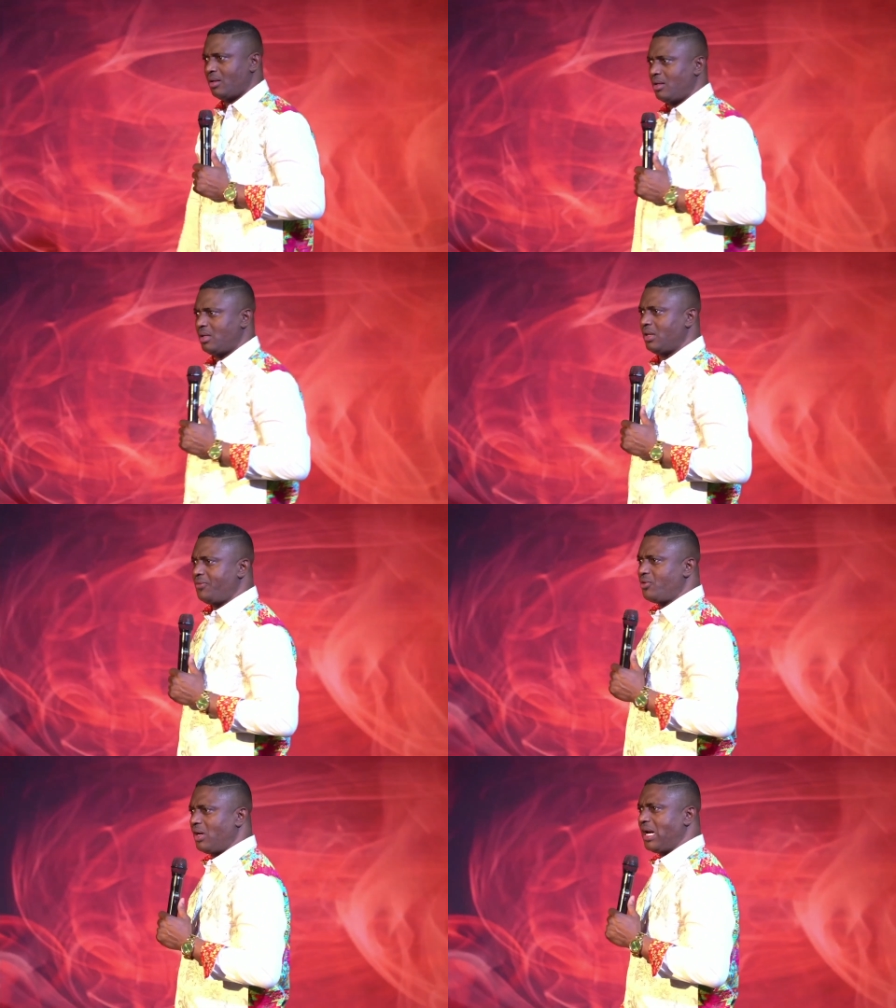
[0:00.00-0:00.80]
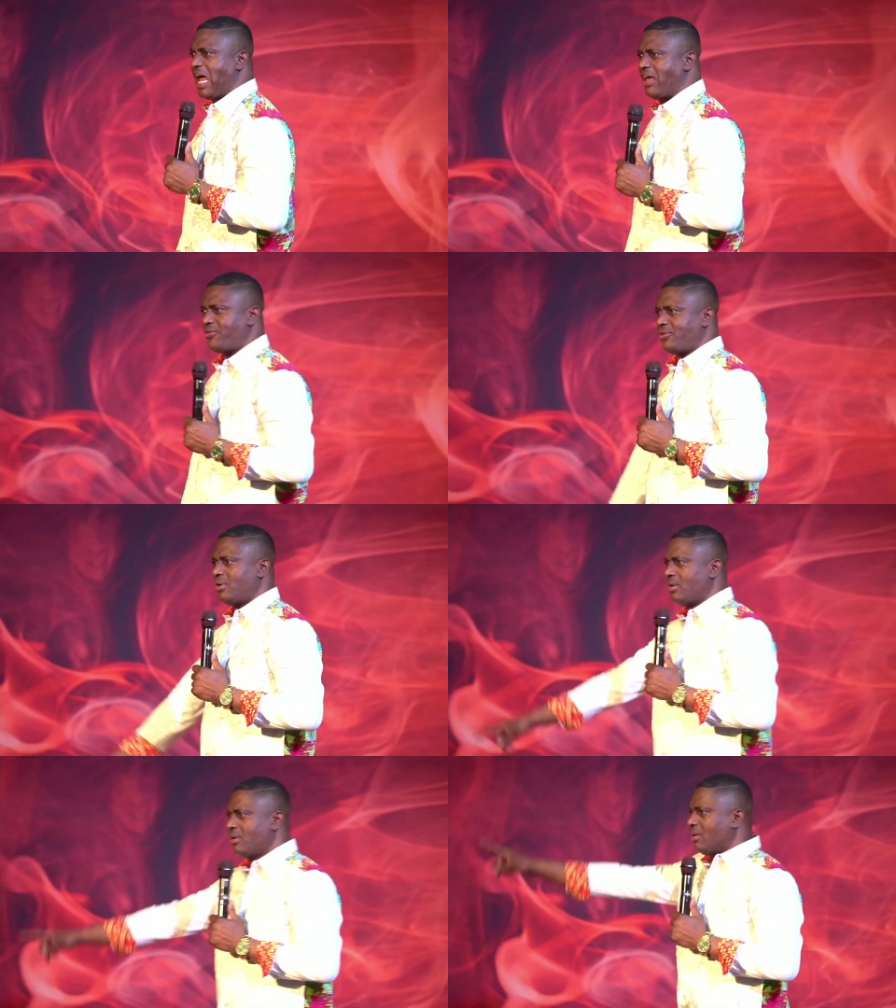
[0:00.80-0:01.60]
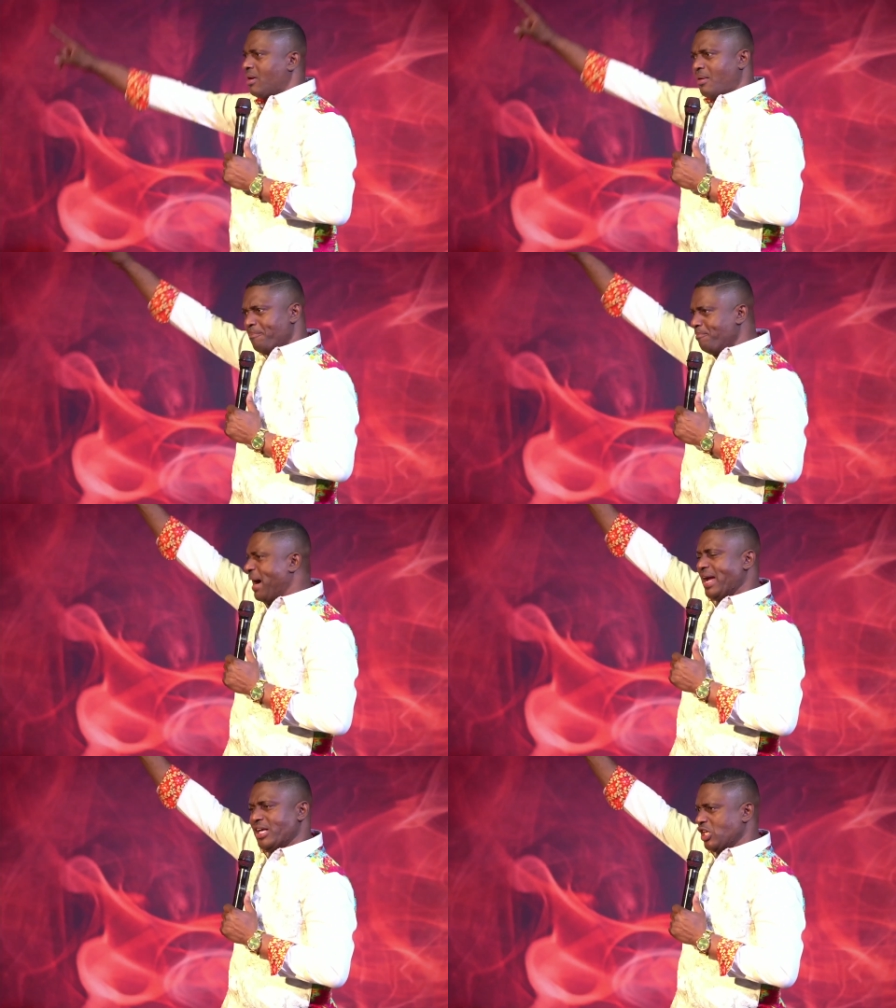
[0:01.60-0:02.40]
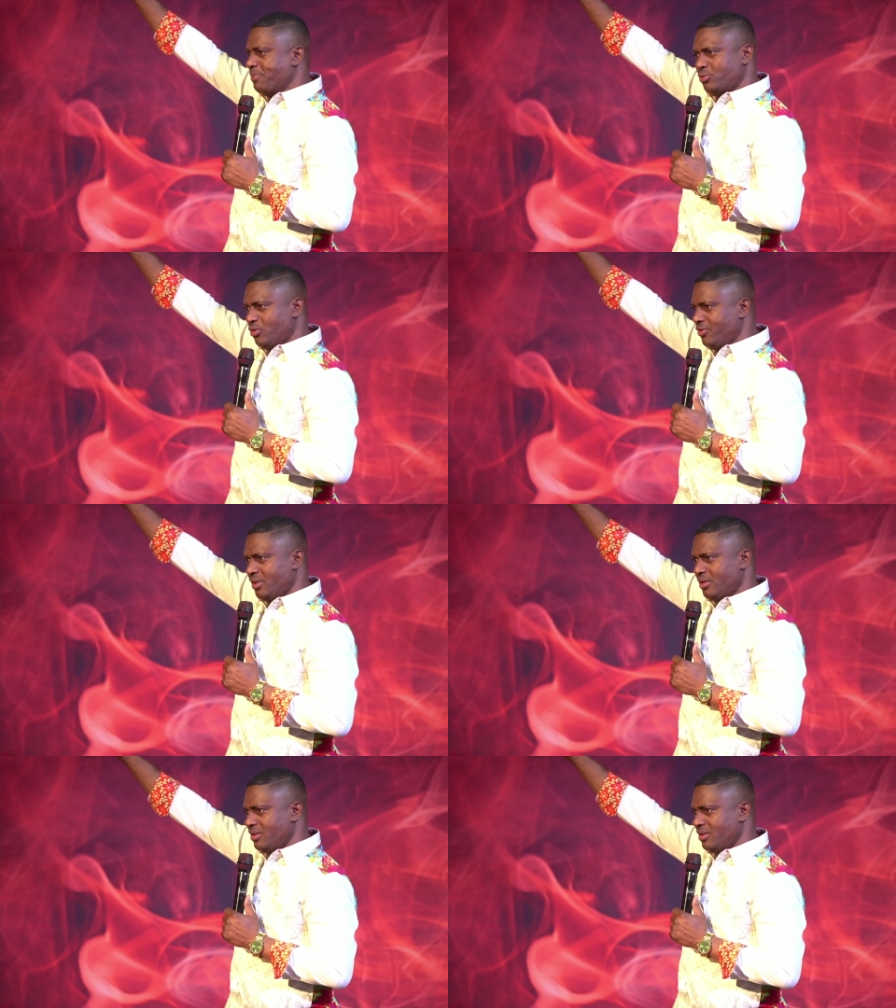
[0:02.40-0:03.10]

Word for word: Live your life by his approval.